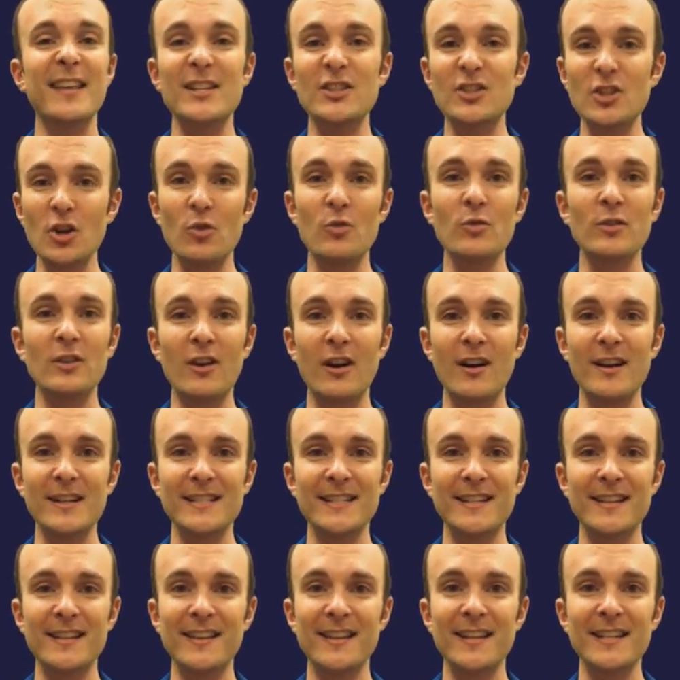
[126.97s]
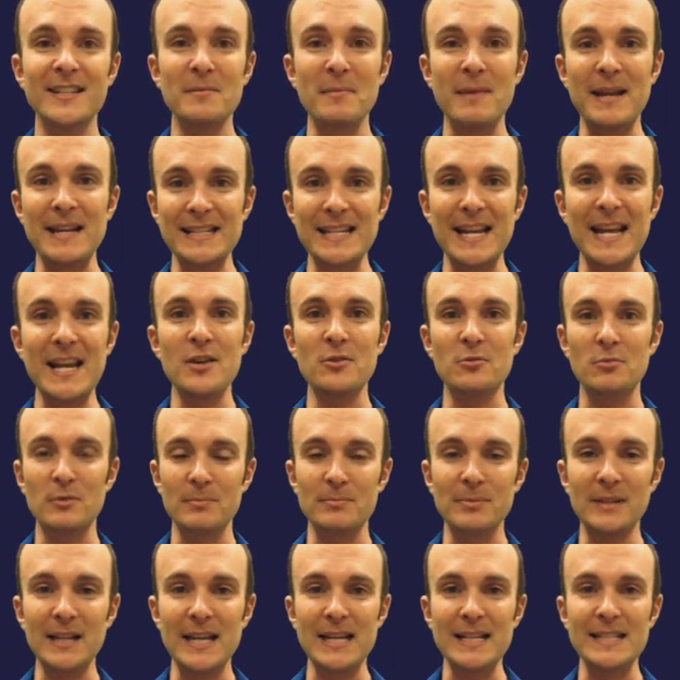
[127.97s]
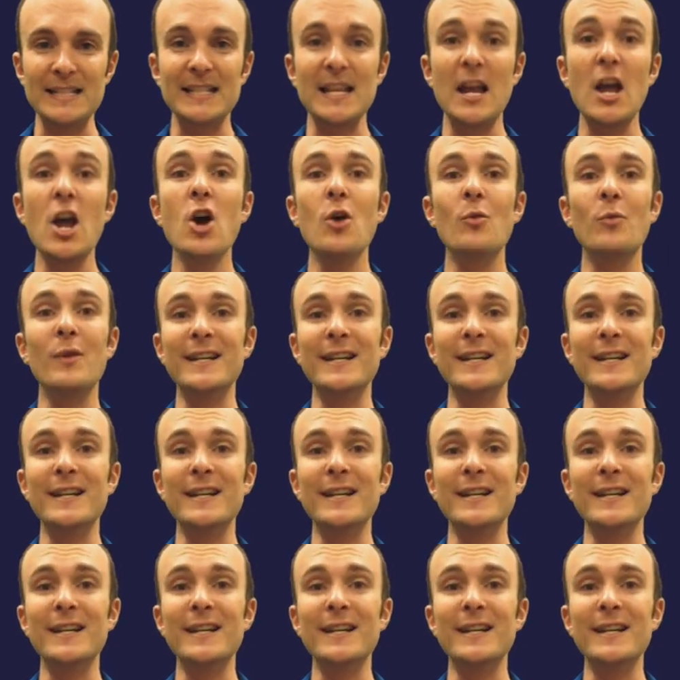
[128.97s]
They don't cost anything to maintain or replace.